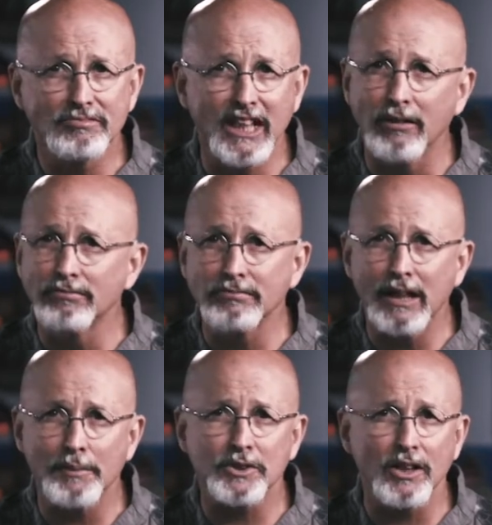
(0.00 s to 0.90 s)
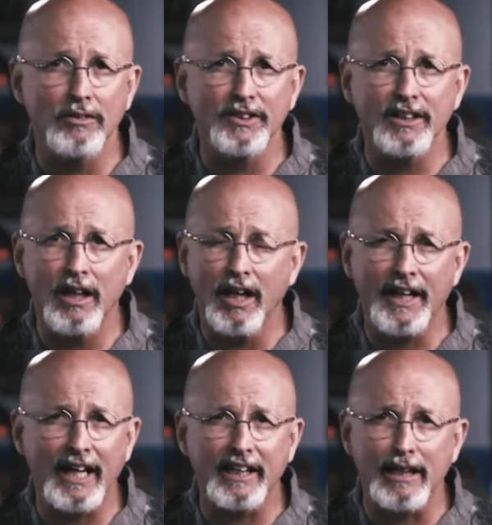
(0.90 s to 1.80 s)
Nope, I'm serving God.
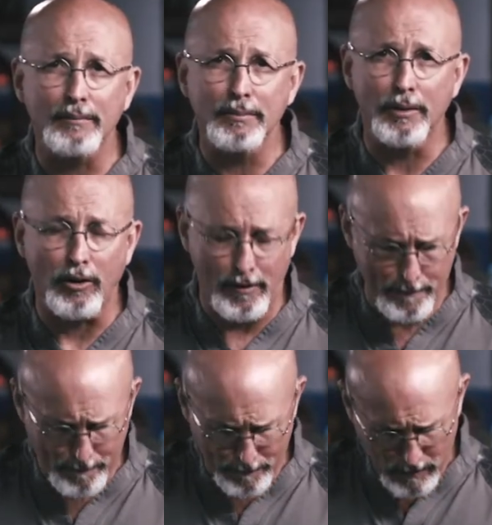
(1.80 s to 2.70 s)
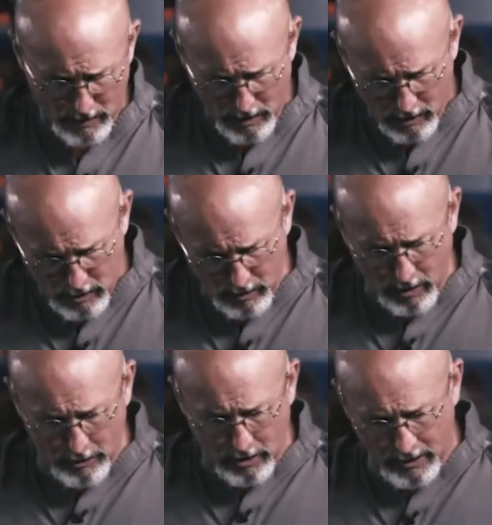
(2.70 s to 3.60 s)
I can't be bought. So he
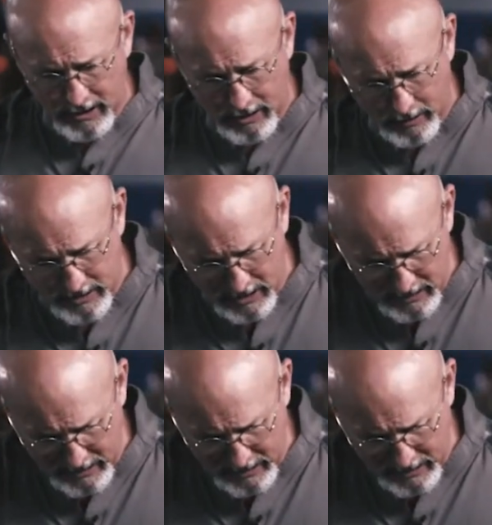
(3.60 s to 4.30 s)
goes on in here. He says